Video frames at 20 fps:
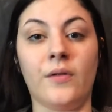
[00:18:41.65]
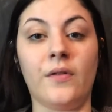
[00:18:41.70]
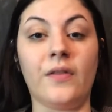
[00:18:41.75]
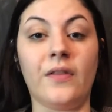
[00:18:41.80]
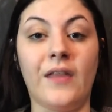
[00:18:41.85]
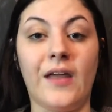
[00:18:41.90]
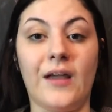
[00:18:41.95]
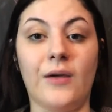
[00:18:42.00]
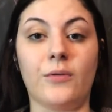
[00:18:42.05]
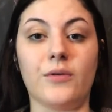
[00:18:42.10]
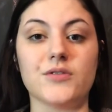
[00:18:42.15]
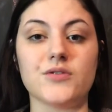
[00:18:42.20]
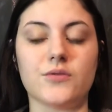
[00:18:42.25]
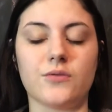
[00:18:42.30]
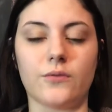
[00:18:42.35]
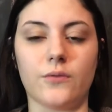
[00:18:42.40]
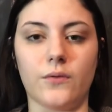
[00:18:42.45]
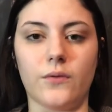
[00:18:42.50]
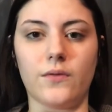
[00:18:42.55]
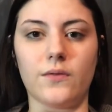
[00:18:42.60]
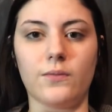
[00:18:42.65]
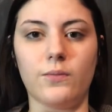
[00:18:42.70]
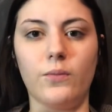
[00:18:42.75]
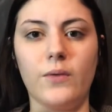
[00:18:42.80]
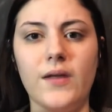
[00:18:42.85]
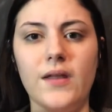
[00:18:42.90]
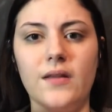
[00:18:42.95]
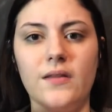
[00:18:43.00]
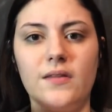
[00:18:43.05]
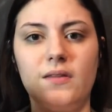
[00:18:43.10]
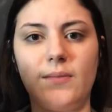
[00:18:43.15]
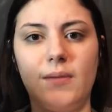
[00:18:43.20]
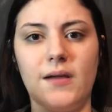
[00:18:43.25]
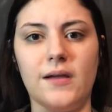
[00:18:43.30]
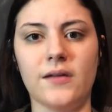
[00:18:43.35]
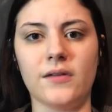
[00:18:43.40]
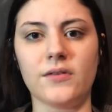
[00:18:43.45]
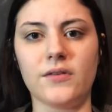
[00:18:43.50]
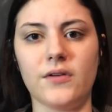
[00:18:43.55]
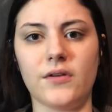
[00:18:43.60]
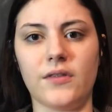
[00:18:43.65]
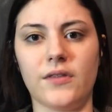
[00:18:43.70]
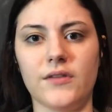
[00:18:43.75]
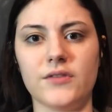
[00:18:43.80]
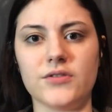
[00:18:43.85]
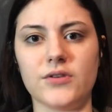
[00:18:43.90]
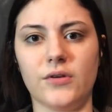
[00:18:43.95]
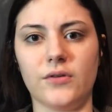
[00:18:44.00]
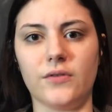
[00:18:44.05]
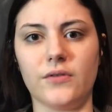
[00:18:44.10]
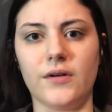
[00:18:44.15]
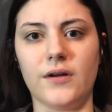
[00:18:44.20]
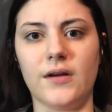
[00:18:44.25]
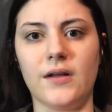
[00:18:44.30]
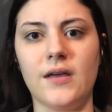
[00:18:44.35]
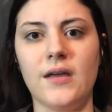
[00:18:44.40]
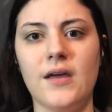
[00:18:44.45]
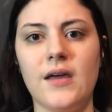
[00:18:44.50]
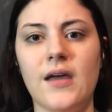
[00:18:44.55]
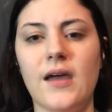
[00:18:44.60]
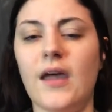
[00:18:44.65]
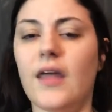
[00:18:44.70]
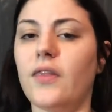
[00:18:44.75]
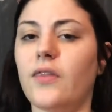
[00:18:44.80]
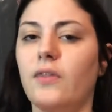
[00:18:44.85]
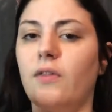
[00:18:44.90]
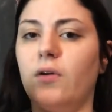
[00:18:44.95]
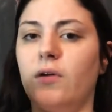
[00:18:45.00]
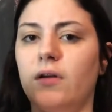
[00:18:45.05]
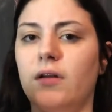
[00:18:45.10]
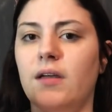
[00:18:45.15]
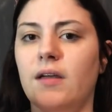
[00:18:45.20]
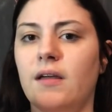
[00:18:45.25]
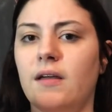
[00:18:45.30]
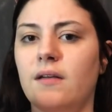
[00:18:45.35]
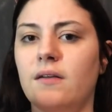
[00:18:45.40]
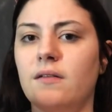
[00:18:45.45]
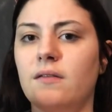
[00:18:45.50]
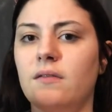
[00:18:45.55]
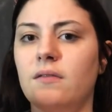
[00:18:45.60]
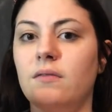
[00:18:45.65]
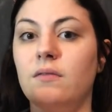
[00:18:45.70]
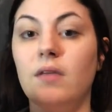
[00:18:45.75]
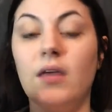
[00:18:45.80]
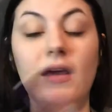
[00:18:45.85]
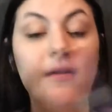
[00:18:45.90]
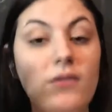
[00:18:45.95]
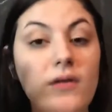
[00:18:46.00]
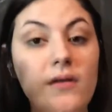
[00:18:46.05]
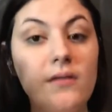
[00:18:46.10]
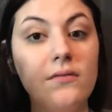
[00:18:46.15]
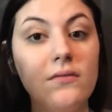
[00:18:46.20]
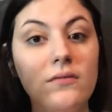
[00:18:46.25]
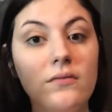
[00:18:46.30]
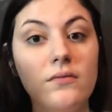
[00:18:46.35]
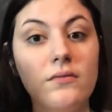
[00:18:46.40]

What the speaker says: language rules when speaking to the children and learning even